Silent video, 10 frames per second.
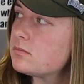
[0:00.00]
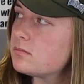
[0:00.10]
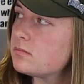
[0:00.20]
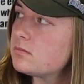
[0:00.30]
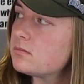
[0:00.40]

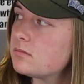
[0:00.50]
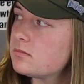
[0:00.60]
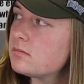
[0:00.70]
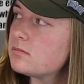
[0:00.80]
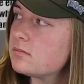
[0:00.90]

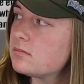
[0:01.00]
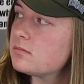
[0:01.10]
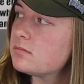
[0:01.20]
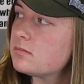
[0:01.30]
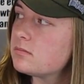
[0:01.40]

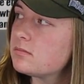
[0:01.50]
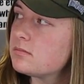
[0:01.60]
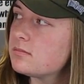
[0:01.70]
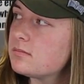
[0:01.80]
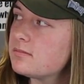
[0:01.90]

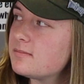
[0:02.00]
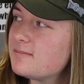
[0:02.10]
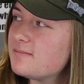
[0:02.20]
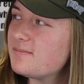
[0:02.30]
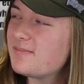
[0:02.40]

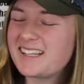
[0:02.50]
(not speaking)